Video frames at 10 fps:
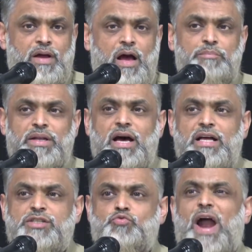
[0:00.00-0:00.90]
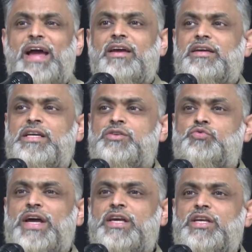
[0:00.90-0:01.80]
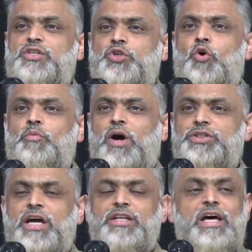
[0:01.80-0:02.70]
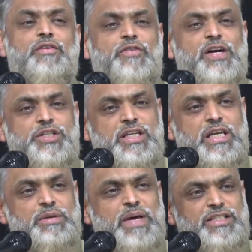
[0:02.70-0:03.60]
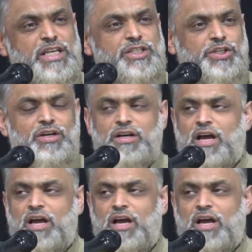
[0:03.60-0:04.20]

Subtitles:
And Bilal's rank is raised so much, and then eventually he makes hijrah